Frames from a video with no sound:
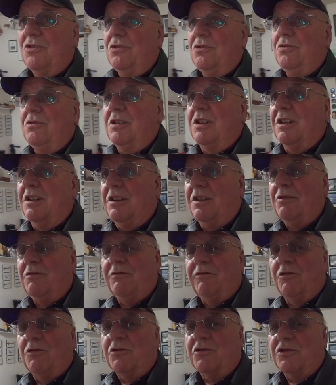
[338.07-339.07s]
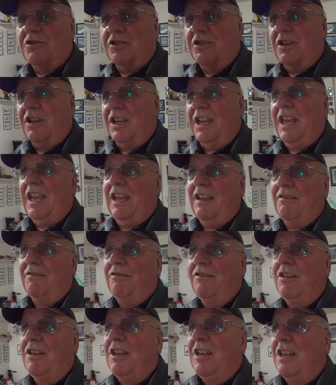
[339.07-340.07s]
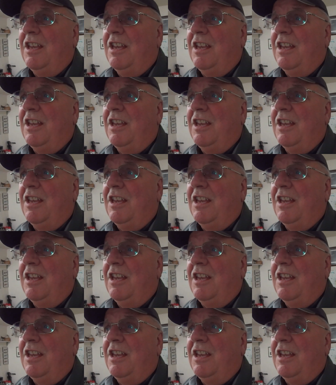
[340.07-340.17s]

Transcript: you folks have